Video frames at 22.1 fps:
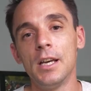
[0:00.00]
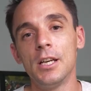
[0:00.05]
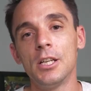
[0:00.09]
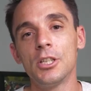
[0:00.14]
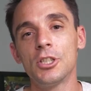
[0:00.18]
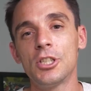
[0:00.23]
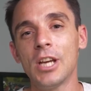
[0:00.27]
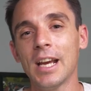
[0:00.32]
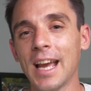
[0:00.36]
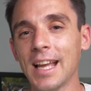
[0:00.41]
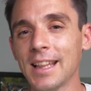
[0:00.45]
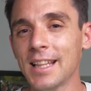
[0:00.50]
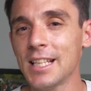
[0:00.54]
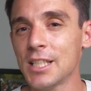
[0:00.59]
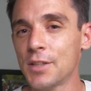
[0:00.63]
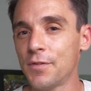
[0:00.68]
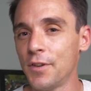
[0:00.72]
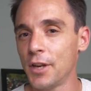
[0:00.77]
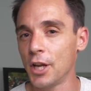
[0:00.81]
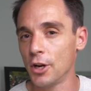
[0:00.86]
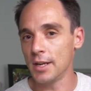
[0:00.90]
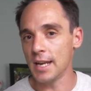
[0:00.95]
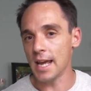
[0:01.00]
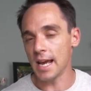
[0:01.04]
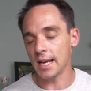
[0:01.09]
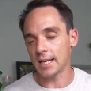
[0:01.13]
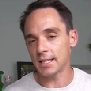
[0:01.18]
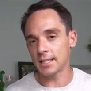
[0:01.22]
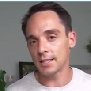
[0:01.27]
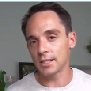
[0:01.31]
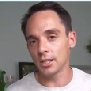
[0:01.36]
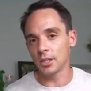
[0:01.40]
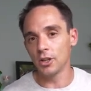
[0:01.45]
Check out this video
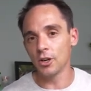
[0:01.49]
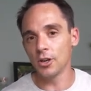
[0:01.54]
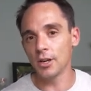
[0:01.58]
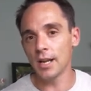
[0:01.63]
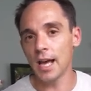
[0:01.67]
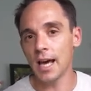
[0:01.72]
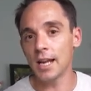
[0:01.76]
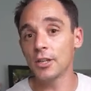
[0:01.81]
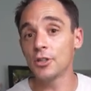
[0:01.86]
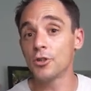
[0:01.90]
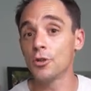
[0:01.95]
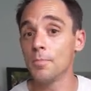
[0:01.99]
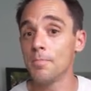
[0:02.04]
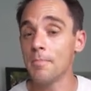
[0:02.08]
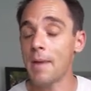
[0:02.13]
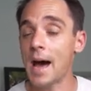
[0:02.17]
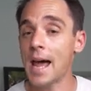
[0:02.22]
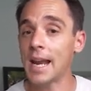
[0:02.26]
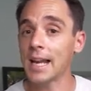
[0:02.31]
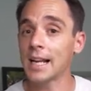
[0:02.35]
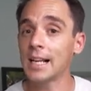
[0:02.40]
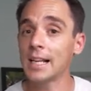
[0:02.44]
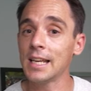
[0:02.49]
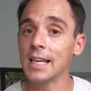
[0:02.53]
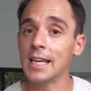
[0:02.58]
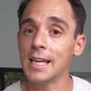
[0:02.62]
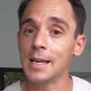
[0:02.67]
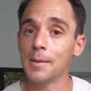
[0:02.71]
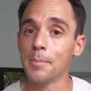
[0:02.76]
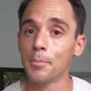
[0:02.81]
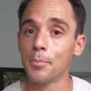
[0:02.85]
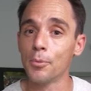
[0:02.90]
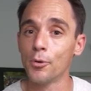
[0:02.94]
next to learn how to dramatically
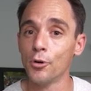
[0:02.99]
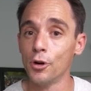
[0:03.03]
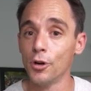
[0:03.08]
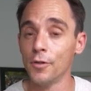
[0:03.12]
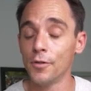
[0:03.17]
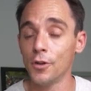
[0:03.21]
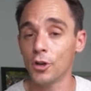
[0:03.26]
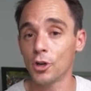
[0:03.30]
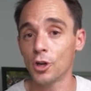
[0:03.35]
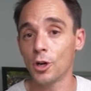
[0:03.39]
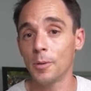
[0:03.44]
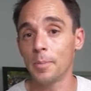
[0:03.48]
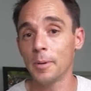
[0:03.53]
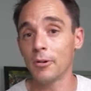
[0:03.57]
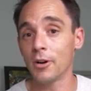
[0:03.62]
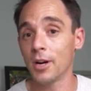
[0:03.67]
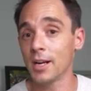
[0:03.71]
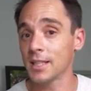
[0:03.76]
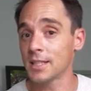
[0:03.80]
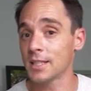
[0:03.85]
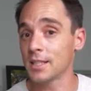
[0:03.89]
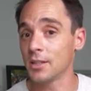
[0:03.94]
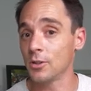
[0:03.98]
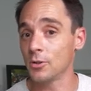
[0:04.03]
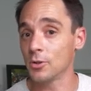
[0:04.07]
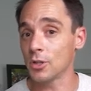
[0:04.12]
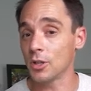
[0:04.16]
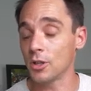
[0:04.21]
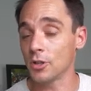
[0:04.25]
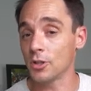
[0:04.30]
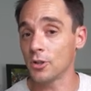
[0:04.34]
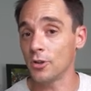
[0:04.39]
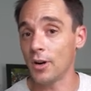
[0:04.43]
dramatically improve your copywriting skills
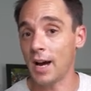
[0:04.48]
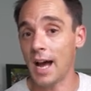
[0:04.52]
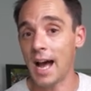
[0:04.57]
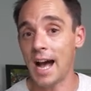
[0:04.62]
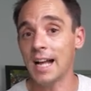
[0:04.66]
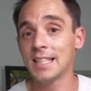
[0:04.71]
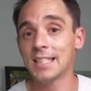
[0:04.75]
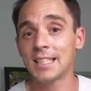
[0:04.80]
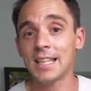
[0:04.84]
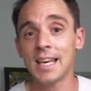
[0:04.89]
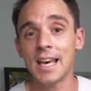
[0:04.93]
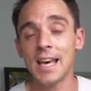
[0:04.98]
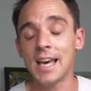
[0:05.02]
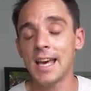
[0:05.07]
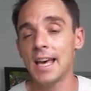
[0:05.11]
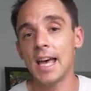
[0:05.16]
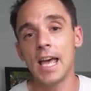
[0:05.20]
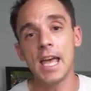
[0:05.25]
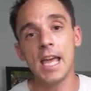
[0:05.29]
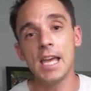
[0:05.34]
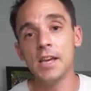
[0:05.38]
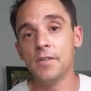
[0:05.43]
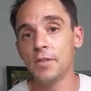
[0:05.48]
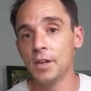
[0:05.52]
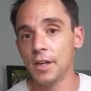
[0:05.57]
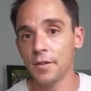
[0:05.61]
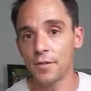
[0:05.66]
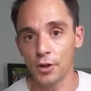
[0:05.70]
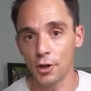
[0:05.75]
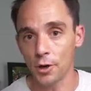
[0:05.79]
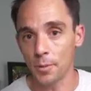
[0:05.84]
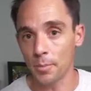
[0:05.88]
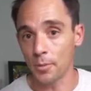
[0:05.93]
on your ads, even if
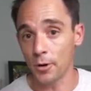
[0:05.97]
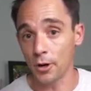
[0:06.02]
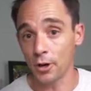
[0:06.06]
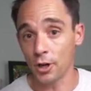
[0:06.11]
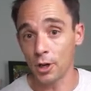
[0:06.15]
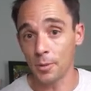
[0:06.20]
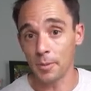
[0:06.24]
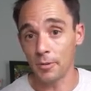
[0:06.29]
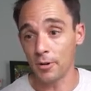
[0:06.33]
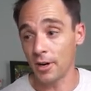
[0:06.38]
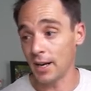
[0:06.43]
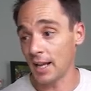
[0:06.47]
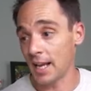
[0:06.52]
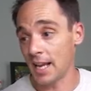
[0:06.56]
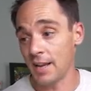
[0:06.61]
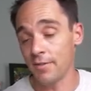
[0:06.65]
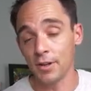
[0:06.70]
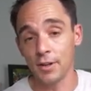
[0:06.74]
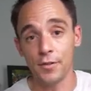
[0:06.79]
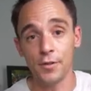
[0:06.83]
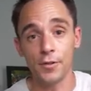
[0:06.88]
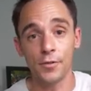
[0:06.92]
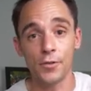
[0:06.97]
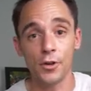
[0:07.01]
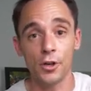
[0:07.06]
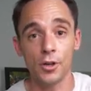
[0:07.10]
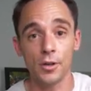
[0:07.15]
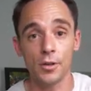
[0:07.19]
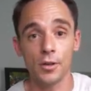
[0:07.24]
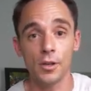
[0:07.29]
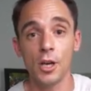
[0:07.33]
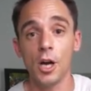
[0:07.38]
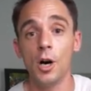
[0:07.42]
you're not a pro copywriter, even if you've
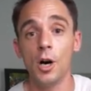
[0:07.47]
got no